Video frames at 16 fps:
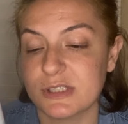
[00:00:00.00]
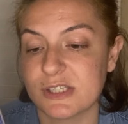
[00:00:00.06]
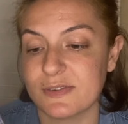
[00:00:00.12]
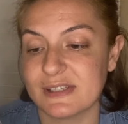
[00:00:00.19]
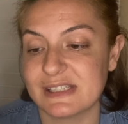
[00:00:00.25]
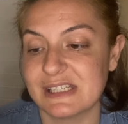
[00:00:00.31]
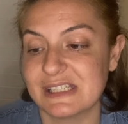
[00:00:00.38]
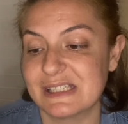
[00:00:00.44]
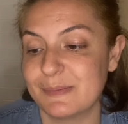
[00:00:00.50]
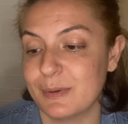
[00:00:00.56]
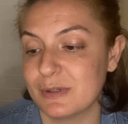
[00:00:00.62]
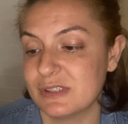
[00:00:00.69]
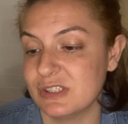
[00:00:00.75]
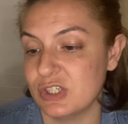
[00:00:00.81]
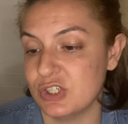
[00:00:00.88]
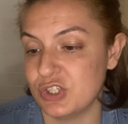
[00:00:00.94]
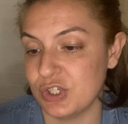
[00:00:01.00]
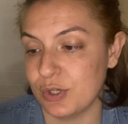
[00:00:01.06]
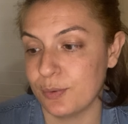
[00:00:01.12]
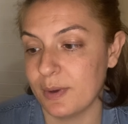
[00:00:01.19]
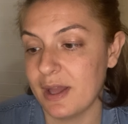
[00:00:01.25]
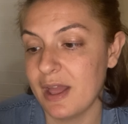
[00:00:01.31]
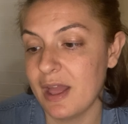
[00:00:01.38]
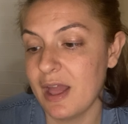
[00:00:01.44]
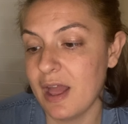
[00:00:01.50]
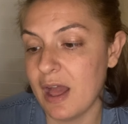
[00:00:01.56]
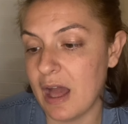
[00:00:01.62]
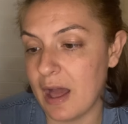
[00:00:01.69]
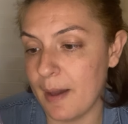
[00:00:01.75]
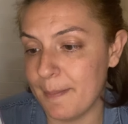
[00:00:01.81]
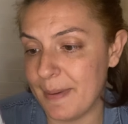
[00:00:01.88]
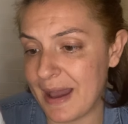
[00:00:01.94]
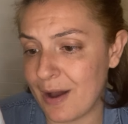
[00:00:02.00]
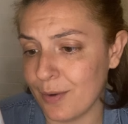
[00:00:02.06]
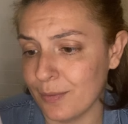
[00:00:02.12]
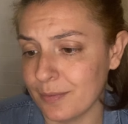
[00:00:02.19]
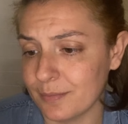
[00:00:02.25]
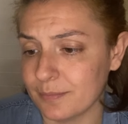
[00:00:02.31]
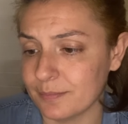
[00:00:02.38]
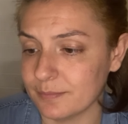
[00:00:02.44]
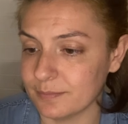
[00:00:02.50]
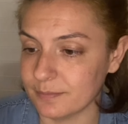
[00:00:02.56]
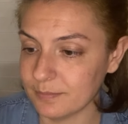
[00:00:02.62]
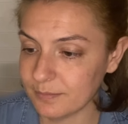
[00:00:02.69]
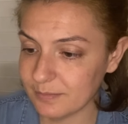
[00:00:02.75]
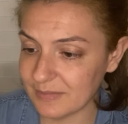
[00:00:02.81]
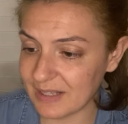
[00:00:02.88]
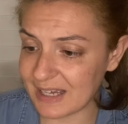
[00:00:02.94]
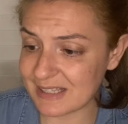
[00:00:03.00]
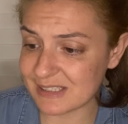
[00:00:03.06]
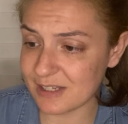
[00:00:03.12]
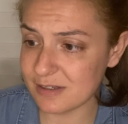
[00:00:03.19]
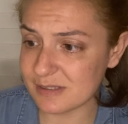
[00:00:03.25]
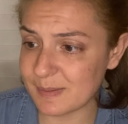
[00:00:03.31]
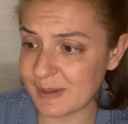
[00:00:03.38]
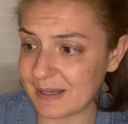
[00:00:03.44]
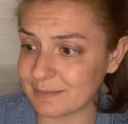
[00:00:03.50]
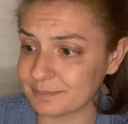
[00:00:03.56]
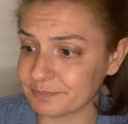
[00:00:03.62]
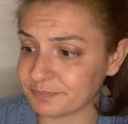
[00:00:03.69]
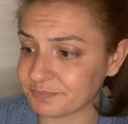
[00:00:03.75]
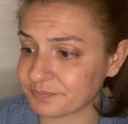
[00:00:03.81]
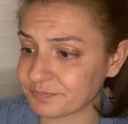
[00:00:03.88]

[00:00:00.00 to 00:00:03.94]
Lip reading: So this is supposed to do about, 50